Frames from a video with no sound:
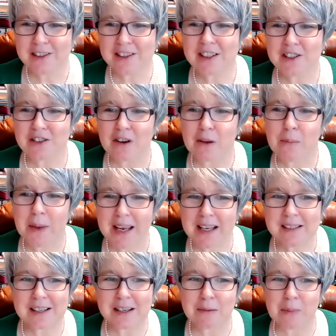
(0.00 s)
as there's a
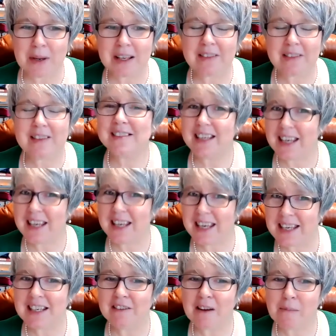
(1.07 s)
repeating bit that's
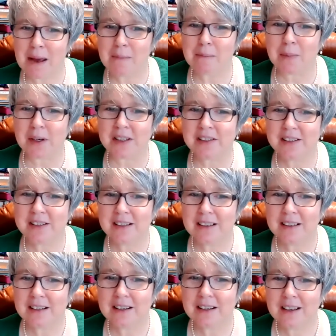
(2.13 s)
easily remembered,
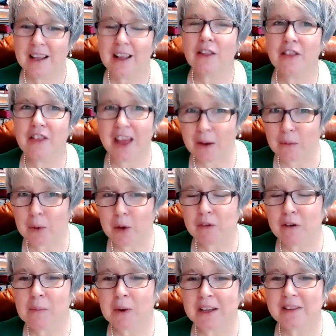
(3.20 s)
that will
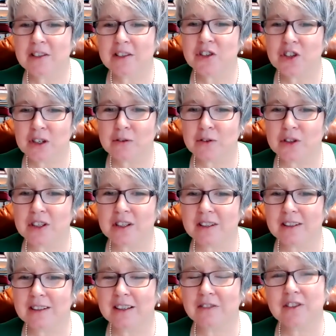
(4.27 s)
remind the
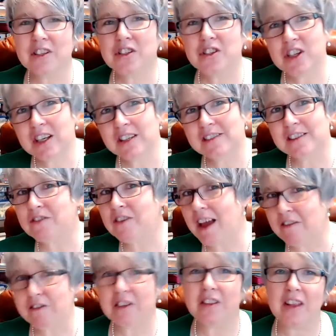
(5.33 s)
children of the gist of
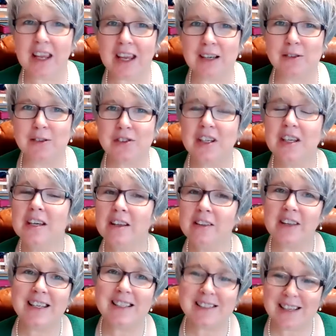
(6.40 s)
everything else
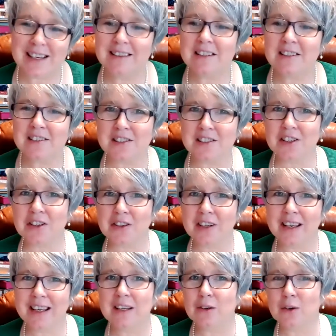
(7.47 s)
that is in the
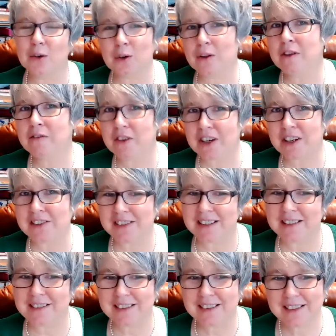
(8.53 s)
song in all of the
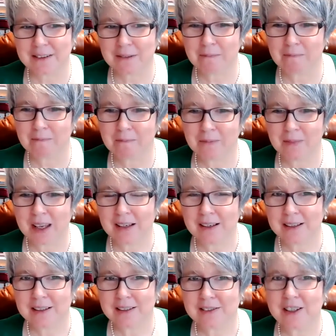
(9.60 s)
verses.
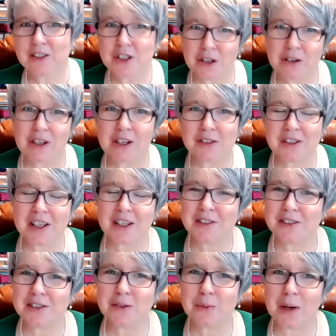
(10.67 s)
So do use
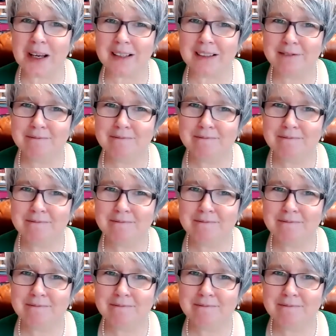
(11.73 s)
those as well.